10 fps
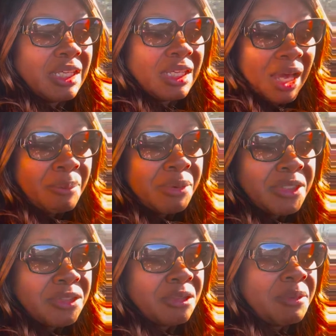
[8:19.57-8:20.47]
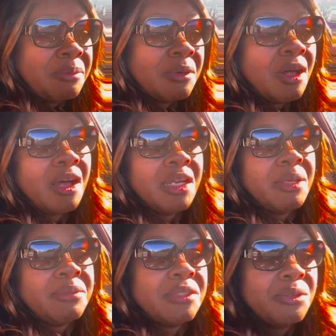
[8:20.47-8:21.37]
I'm pretty sure people called
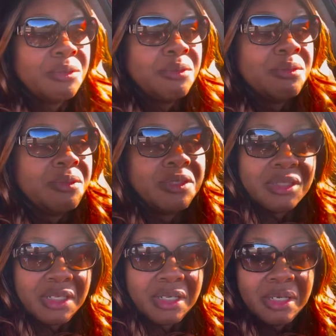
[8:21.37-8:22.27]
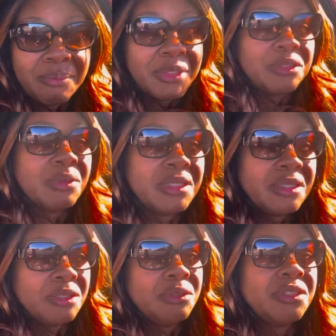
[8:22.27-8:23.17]
up to the mental
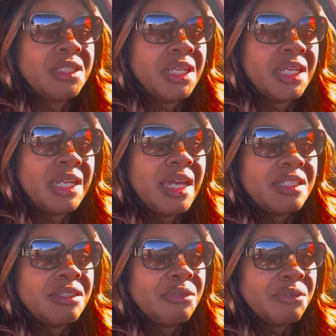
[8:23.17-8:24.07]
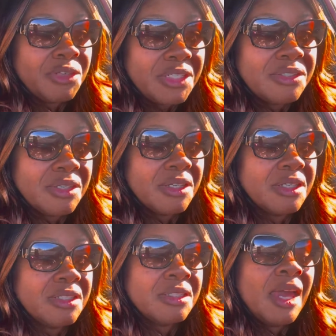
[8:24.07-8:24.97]
institution, and that is the
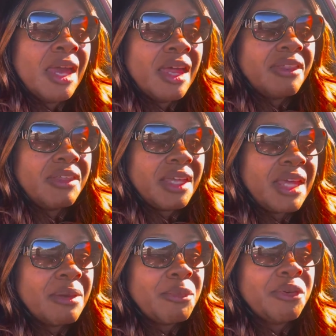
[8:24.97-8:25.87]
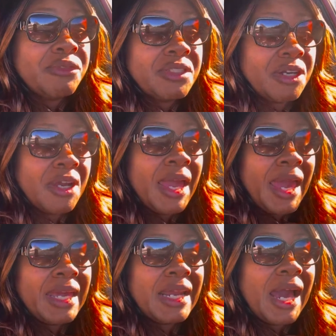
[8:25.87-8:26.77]
reason that they moved her.
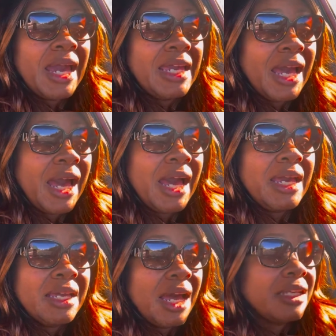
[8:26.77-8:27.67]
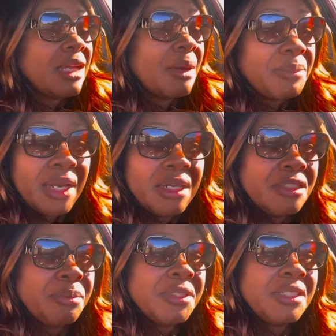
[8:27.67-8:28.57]
And I'm not
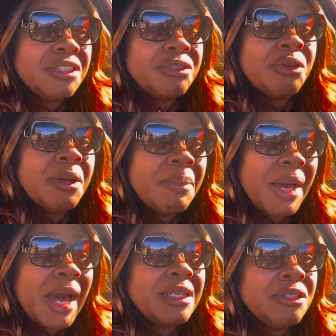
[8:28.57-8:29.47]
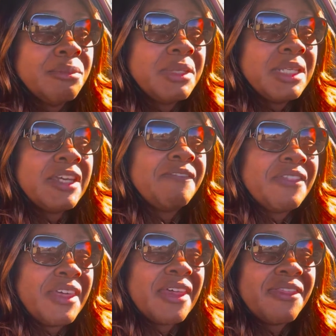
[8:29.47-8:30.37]
100% sure, but I do believe
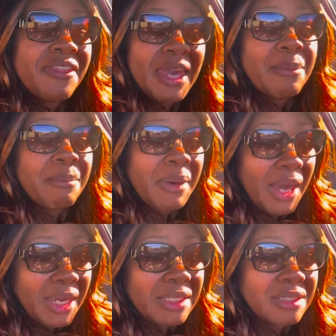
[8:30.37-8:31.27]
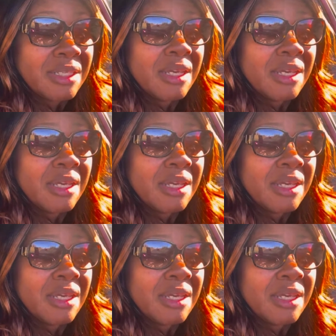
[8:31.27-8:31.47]
that they might